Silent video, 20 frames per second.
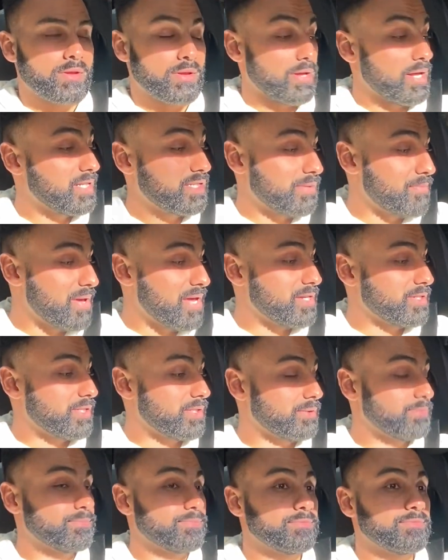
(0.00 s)
It's
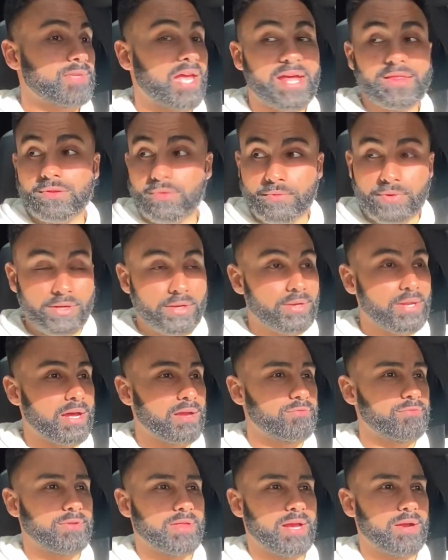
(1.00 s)
amazing. I had the window
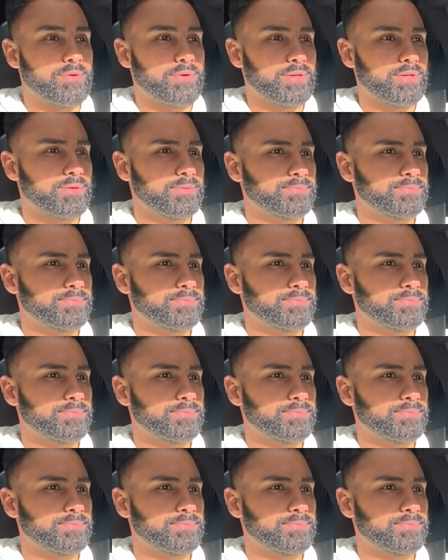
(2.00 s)
down for that one.